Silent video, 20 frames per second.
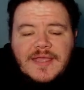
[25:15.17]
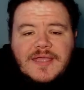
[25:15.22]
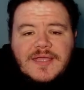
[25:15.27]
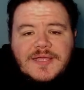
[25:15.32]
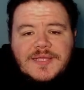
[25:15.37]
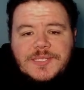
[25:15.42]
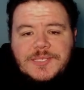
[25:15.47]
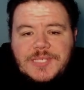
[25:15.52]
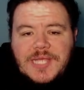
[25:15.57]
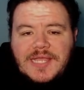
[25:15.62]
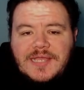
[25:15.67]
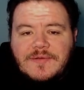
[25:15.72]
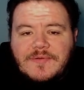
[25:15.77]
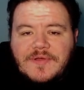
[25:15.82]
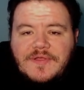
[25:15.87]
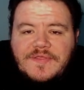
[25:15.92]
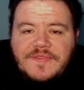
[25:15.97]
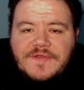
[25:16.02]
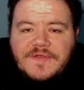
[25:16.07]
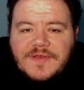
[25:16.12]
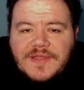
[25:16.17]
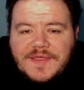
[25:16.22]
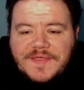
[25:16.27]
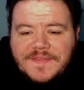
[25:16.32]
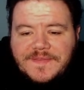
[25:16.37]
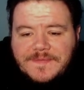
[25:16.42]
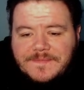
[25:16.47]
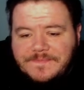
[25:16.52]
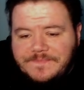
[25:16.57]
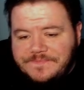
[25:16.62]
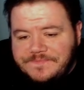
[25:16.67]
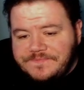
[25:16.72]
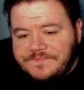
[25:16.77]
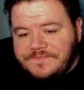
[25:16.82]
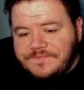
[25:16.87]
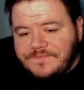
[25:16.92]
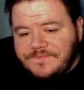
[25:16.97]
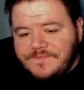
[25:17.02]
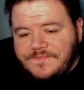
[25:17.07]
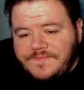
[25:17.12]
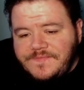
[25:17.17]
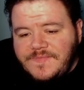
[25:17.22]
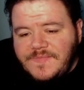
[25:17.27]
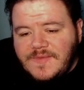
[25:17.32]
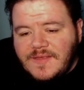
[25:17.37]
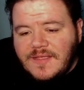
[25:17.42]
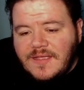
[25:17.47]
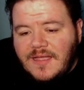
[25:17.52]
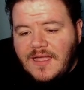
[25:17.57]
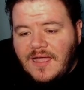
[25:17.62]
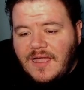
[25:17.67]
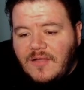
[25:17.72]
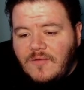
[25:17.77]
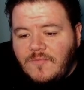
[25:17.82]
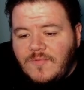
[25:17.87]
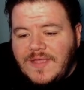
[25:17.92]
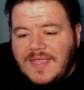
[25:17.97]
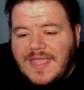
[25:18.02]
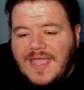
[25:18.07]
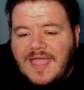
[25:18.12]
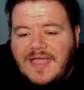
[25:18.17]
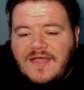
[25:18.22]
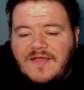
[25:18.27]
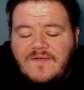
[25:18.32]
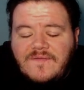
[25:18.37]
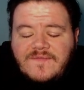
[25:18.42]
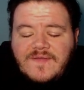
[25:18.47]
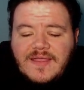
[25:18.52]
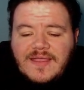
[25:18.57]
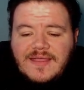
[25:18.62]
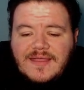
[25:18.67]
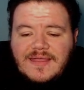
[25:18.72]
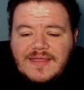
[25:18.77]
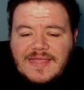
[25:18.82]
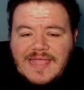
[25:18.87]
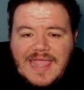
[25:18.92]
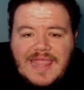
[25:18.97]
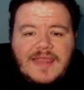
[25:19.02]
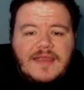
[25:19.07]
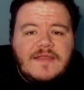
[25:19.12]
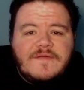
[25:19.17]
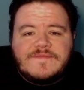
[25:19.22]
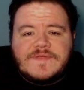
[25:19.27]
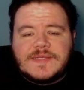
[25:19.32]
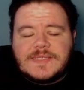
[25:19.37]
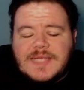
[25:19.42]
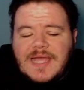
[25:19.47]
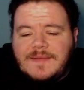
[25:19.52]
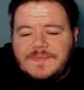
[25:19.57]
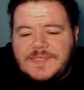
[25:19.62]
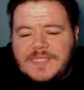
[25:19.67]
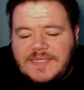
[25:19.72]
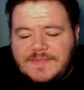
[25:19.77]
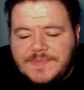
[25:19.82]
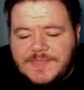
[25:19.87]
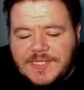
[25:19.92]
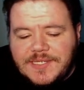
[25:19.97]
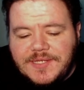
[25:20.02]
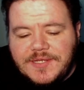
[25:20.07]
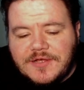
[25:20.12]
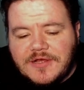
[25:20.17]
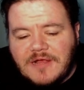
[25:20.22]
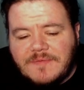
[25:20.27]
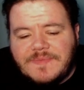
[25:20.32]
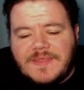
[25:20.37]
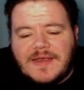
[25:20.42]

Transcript: January 30th. We have 8 of the top teams in Europe.